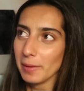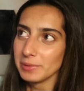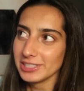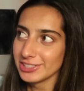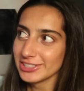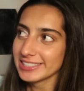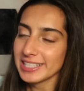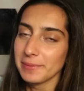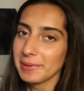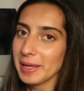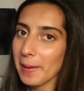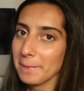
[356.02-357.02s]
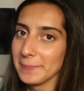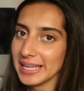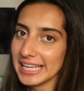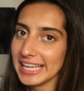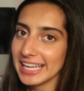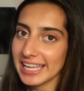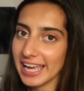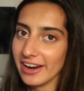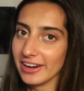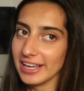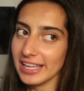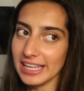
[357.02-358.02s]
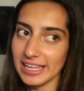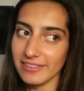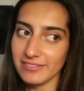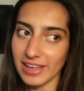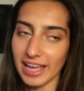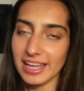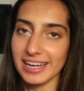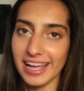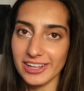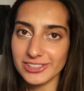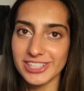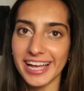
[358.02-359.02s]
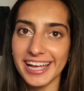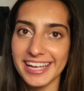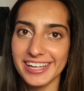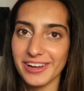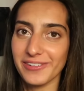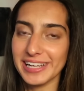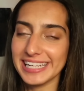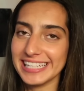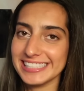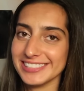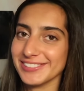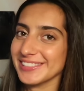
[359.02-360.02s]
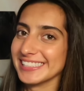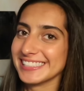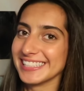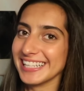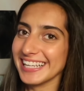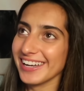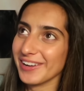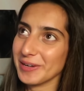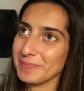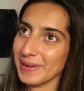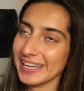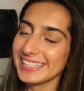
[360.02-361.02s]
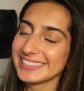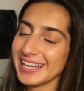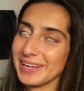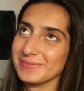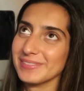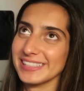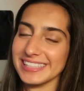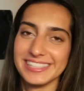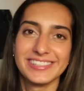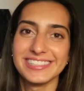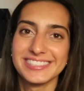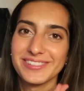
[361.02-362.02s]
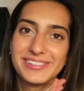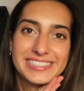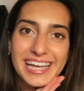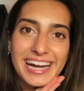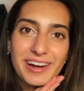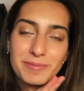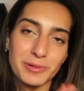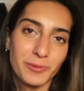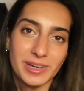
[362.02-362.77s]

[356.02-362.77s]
I'm pretty sure it's gonna be me, Carrie, Eve, and LJ going into the city on our bikes. I'm literally so excited. I've been